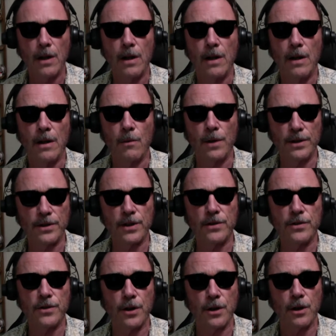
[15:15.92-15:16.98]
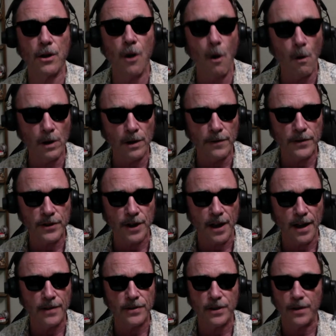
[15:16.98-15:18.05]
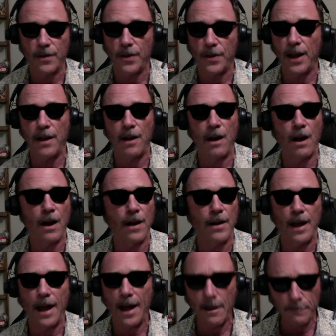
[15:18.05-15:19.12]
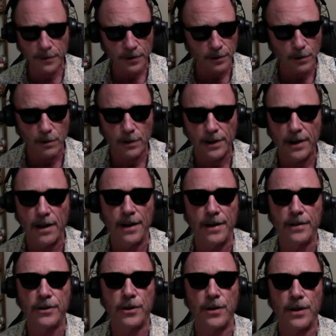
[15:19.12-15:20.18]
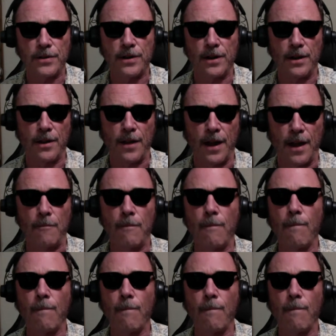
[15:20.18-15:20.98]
which is the goal of science, and they are absolutely uninterested in that.